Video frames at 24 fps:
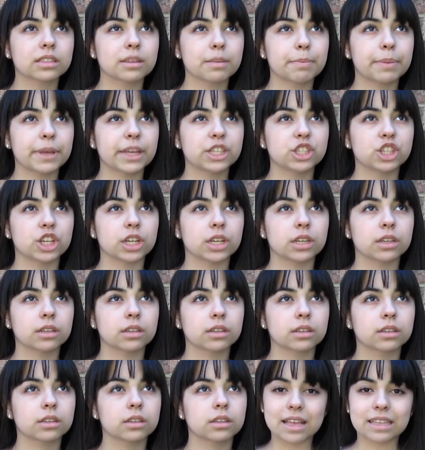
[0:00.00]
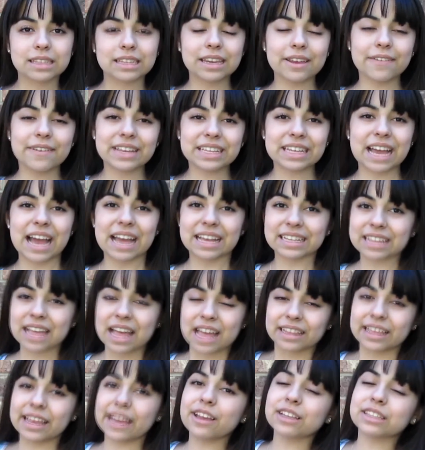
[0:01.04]
pigeon. So anyways, guys,
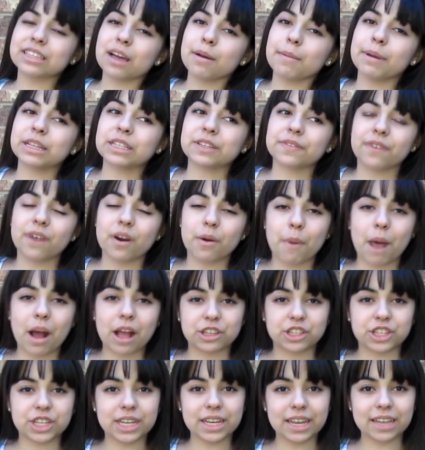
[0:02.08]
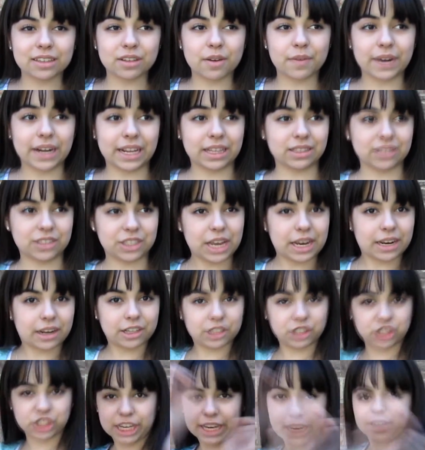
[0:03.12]
thank you so much for watching, and don't forget to check
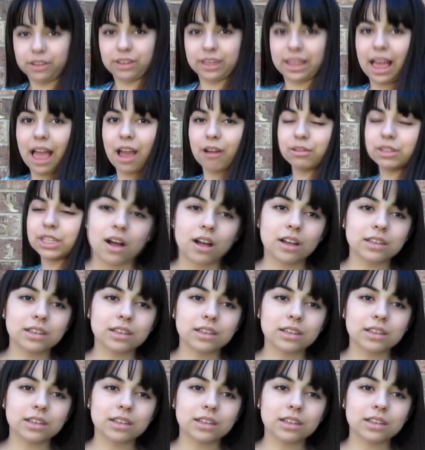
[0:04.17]
her channel out.